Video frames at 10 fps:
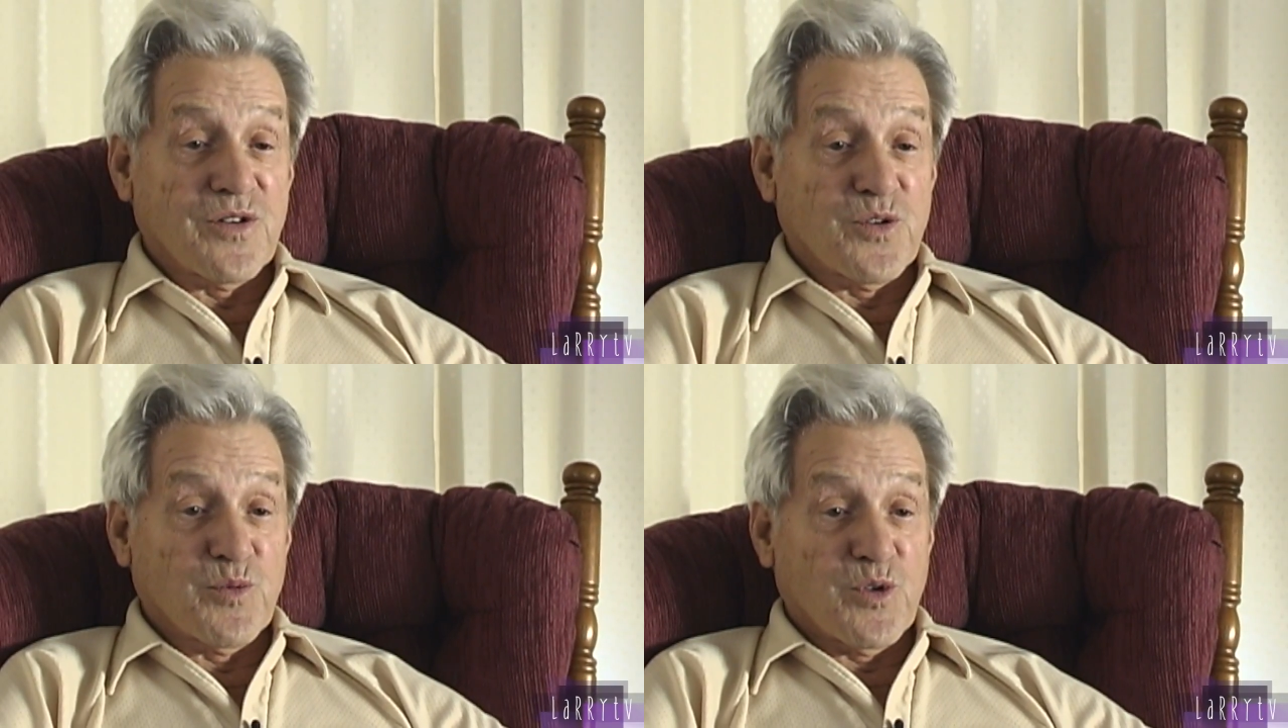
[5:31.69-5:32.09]

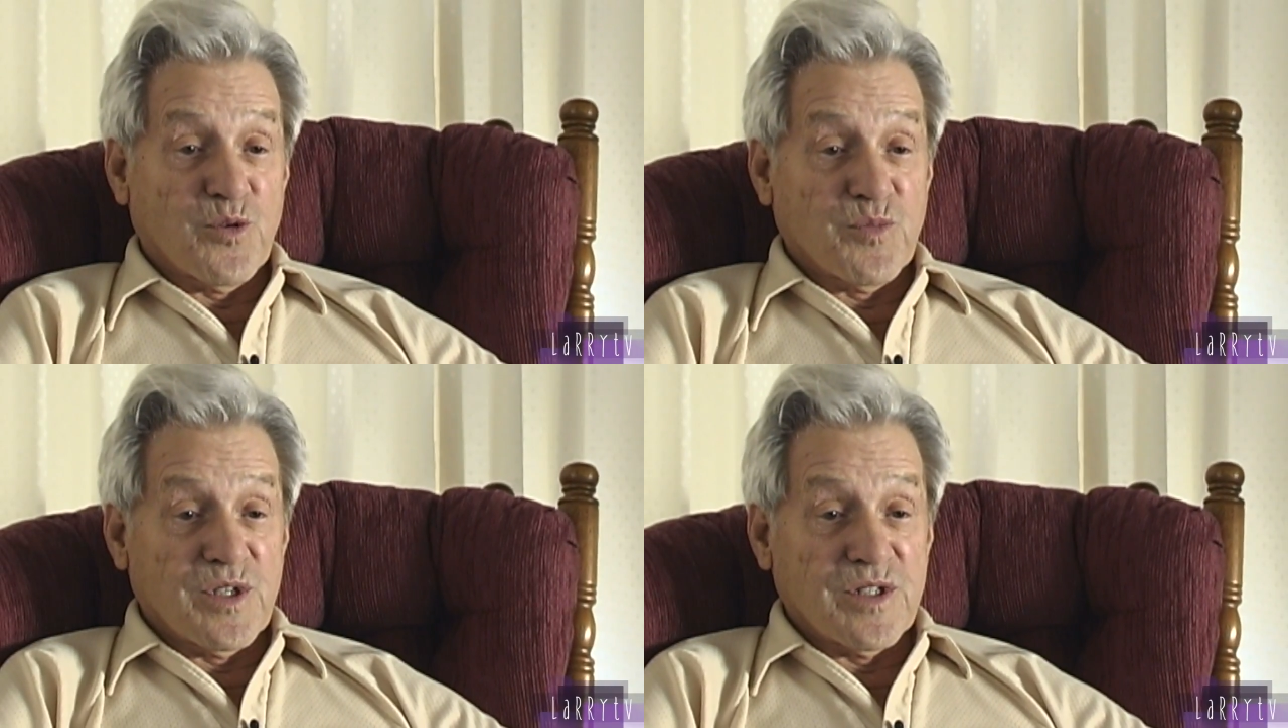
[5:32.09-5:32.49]
on
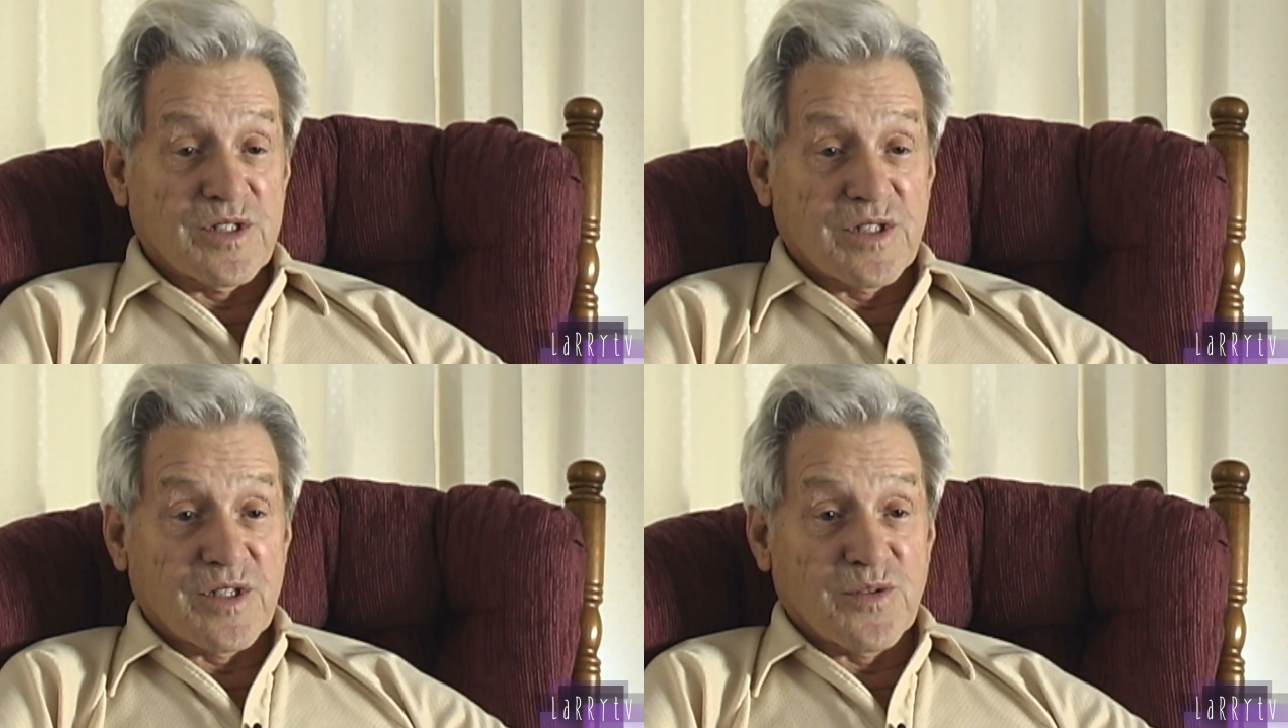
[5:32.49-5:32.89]
Omaha
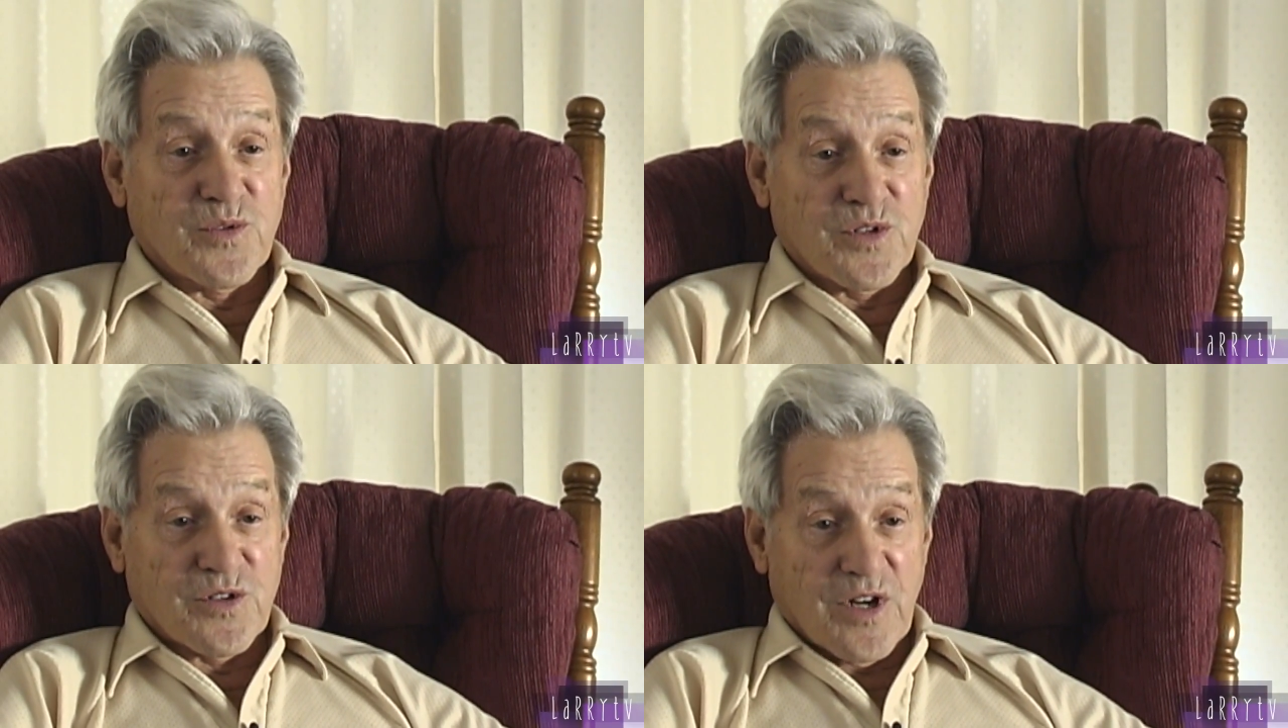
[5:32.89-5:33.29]
Beach
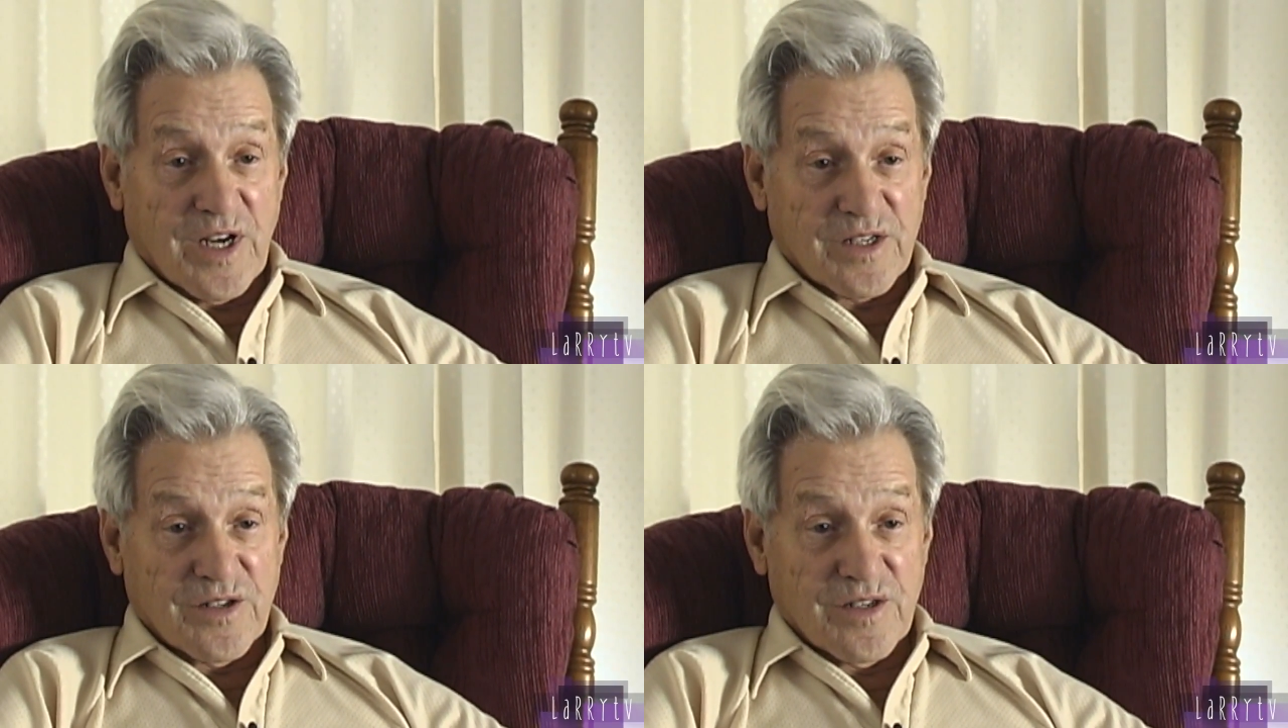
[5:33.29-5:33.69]
with a
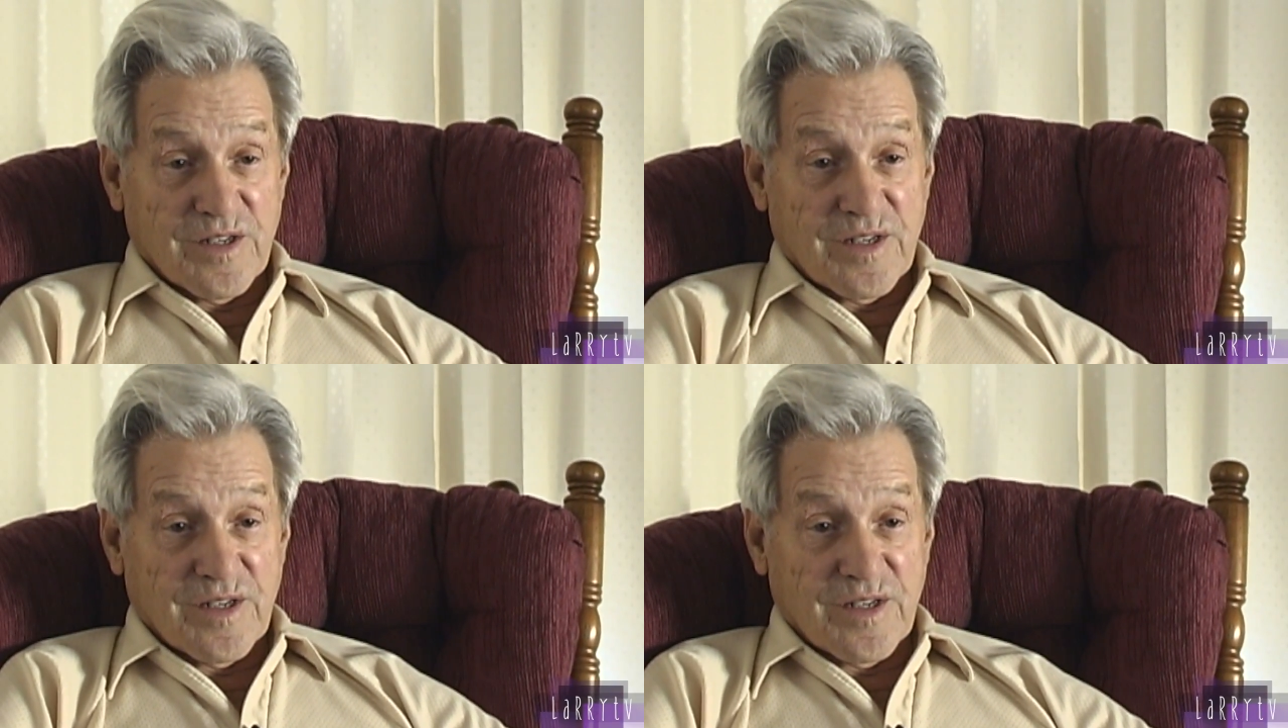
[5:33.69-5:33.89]
tractor.